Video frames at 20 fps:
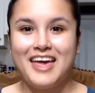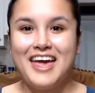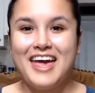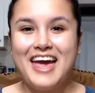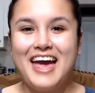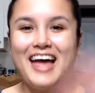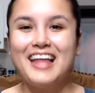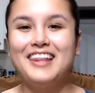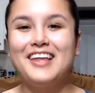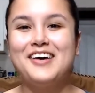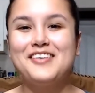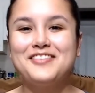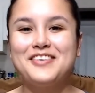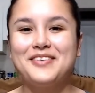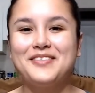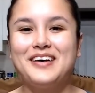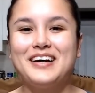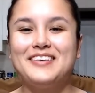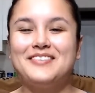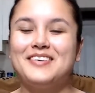Hello
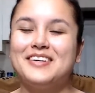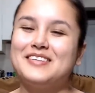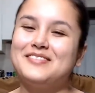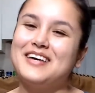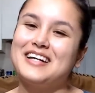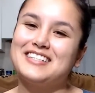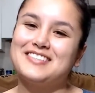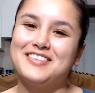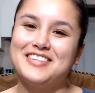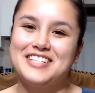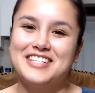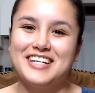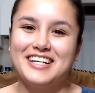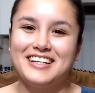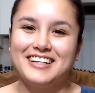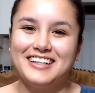everyone, welcome back to my channel.